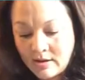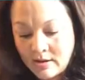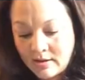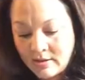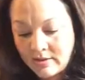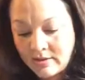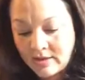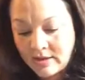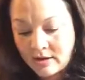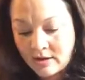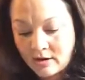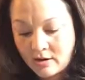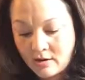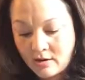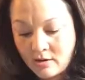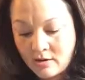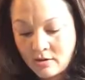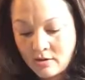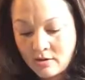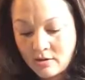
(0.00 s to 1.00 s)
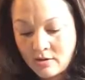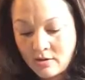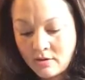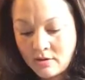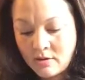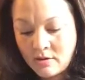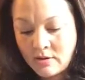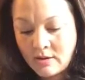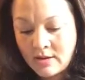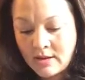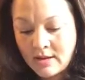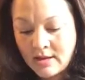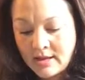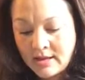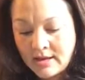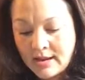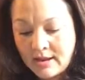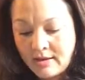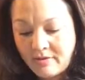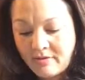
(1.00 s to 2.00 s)
And there.
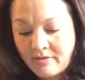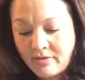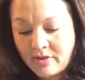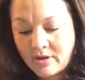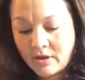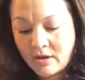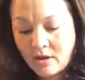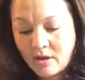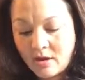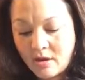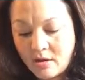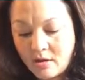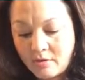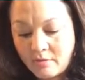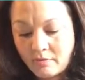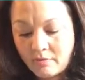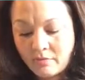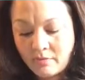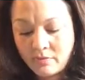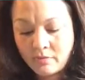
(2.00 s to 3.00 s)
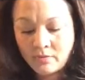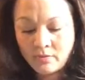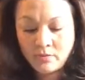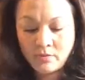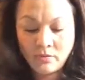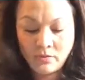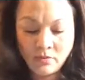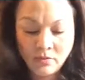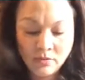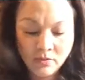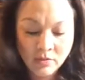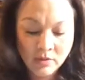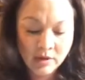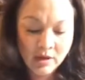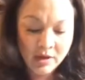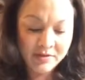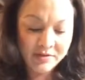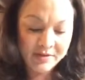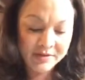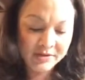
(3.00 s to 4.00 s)
Now the
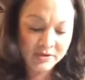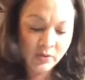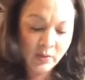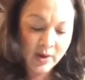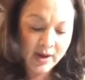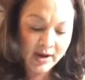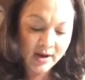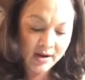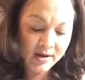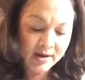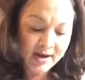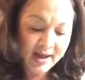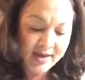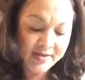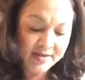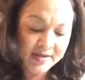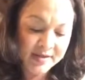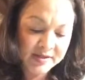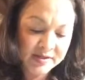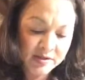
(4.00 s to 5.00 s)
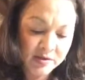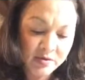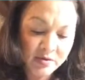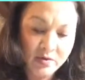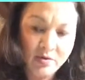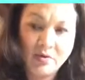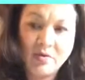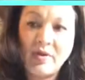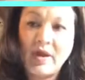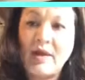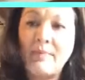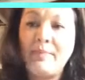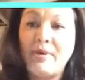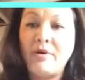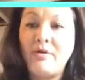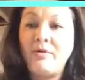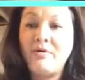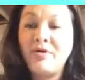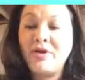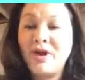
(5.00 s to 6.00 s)
square and the circle, they
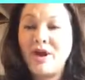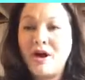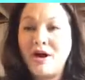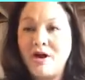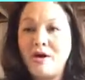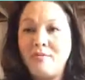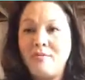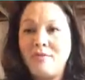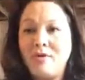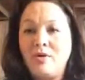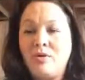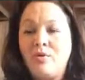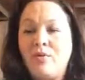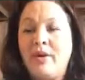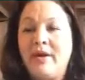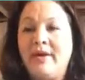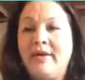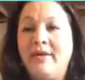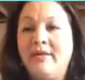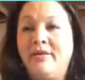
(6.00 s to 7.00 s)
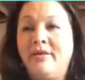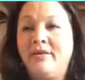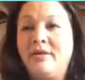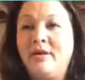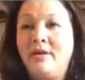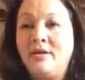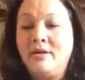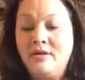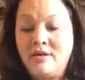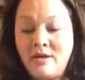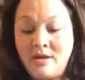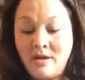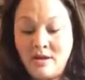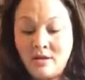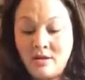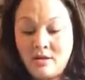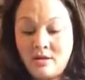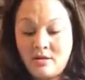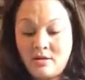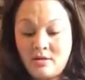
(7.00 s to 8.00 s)
both come with
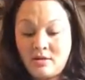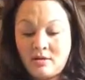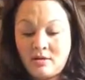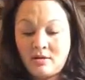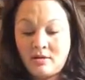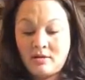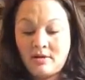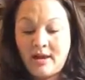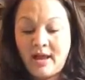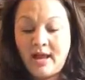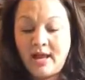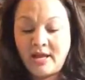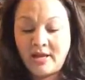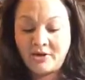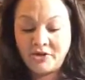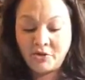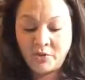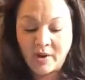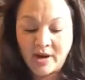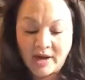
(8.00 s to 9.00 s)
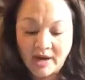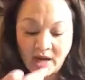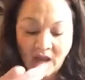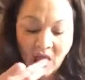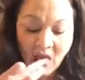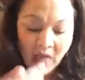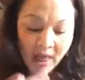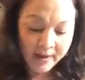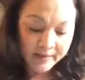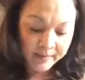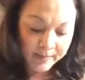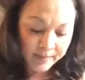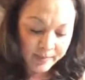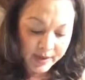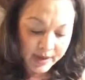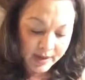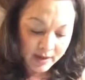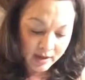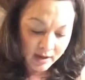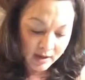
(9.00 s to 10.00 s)
hanging twine,
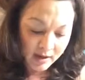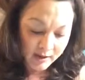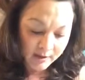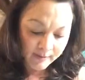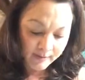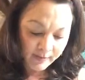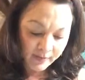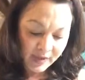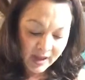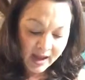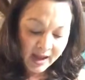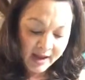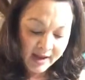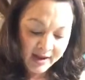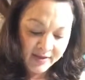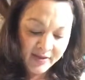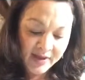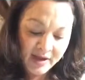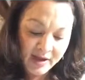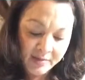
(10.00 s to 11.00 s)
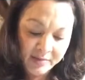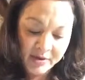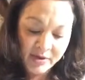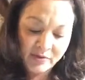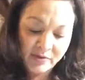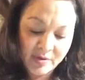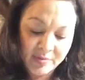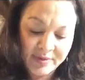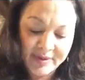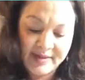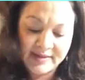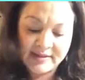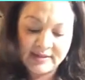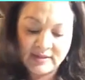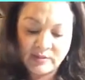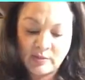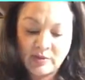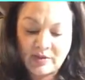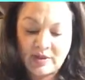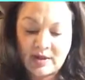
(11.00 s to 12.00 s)
but I think I'm going to replace
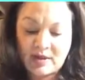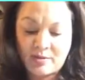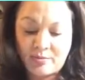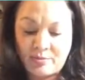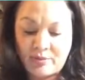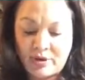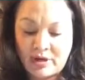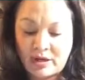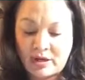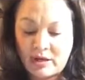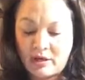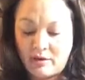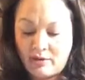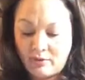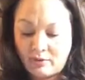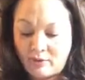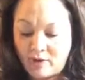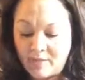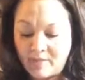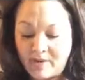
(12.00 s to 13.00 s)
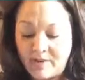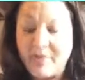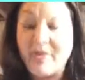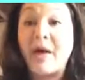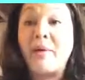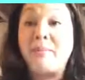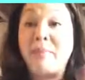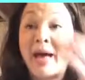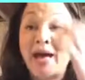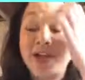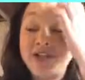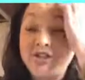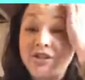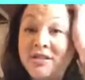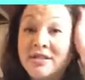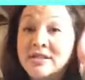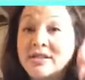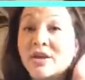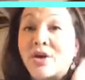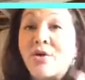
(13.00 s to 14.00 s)
this with like a pretty ribbon that
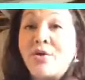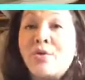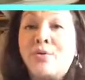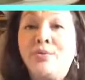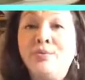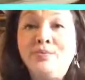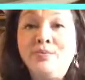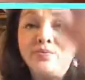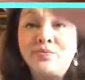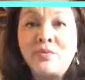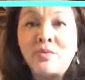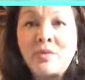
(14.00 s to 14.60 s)
matches the home.